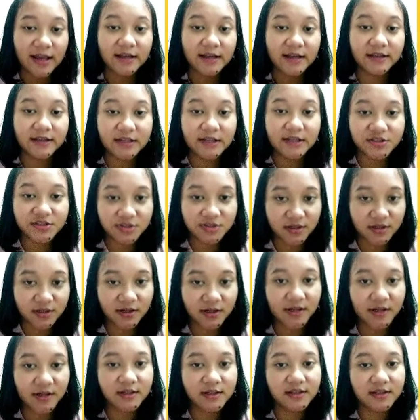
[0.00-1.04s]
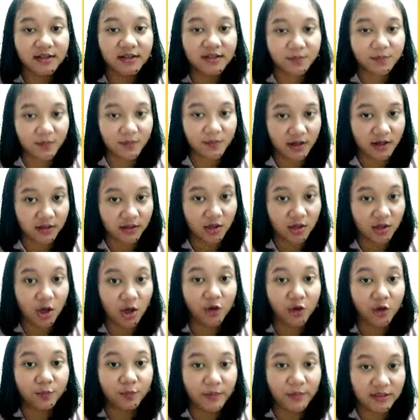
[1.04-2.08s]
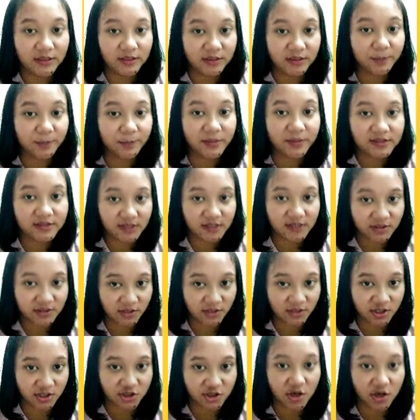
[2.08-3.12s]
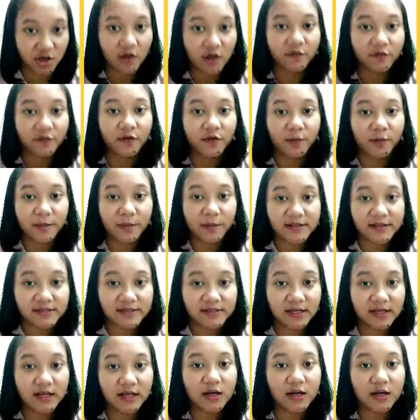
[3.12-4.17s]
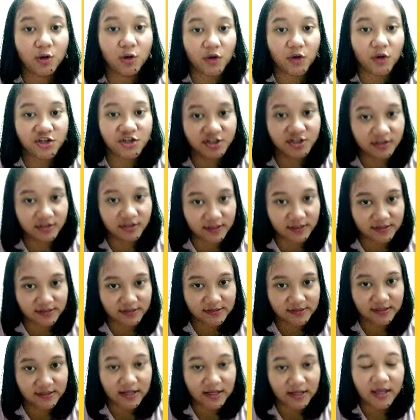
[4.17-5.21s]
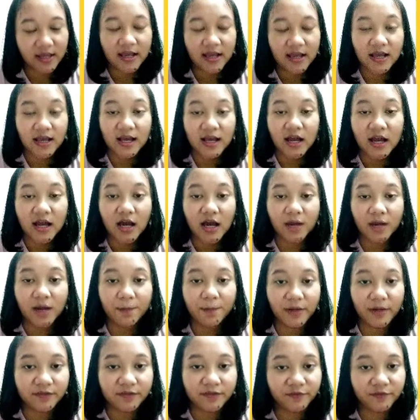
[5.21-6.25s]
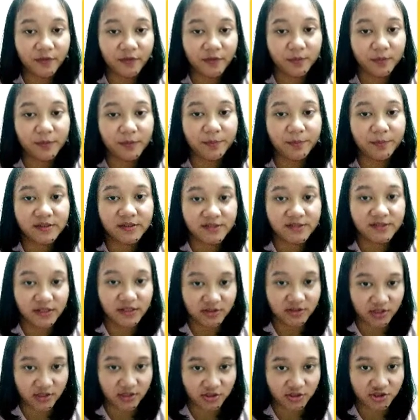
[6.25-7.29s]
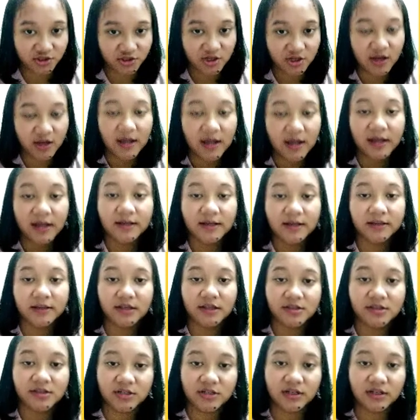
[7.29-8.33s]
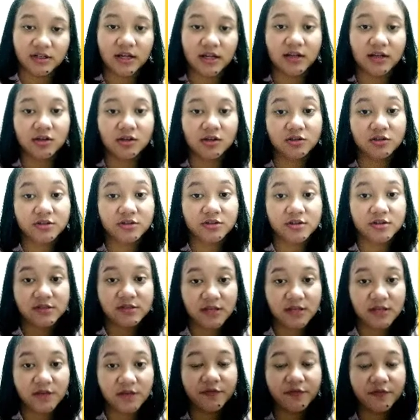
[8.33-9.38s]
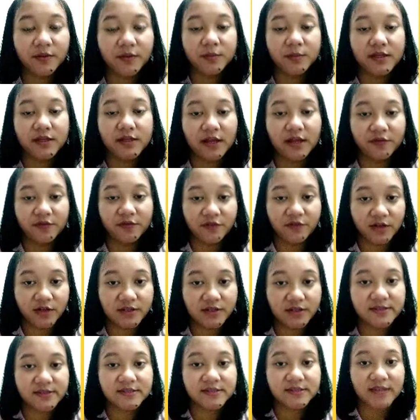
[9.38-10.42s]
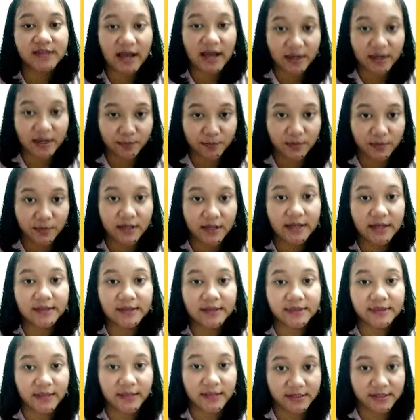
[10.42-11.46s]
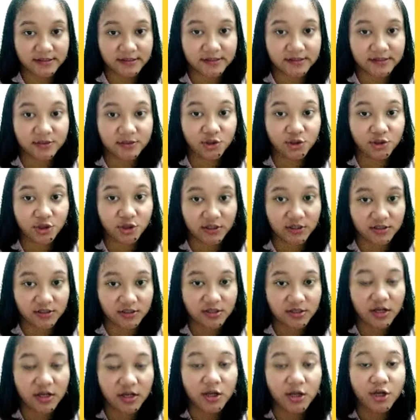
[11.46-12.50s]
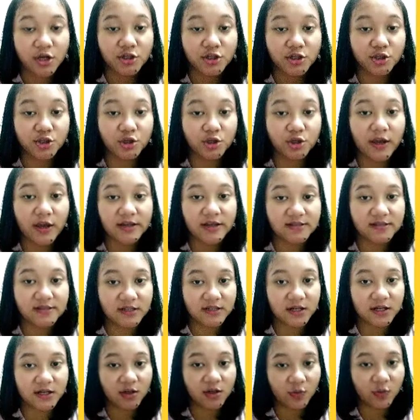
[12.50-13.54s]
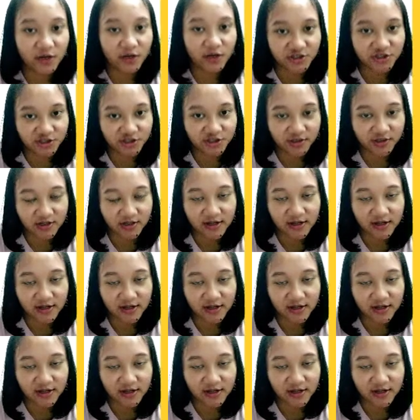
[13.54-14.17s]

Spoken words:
The teacher can determine how big the percentage for passing a question is. Apart from the percentage, the teacher can also see from the average time it takes students to answer a question.